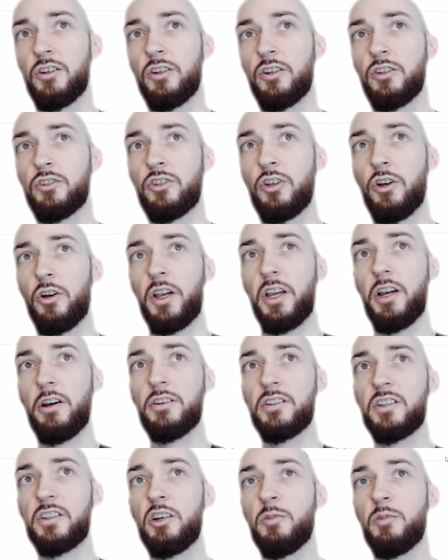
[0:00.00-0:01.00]
So here
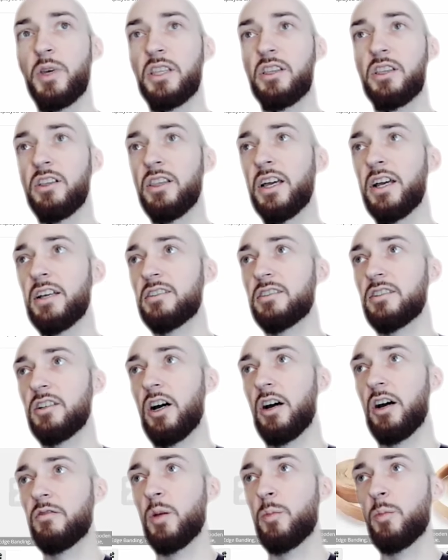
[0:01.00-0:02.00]
is going to be the list
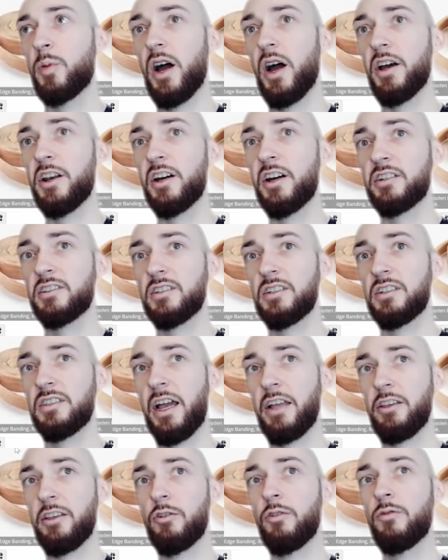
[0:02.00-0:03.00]
of the products
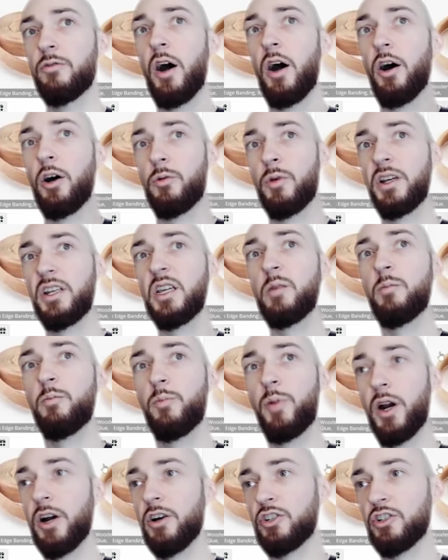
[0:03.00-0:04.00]
that you've already
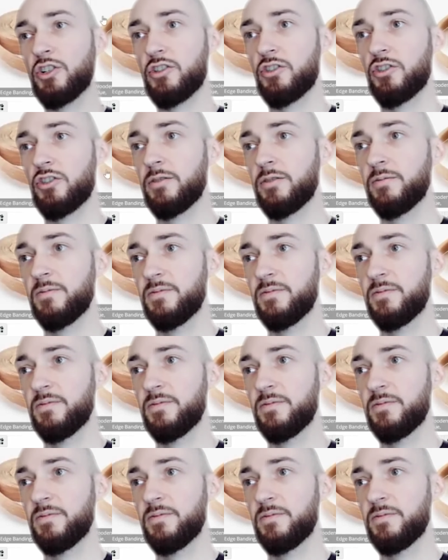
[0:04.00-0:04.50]
purchased.